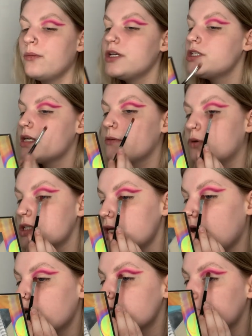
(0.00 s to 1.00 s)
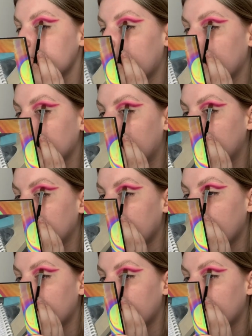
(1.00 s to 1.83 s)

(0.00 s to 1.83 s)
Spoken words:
which wasn't actually that long.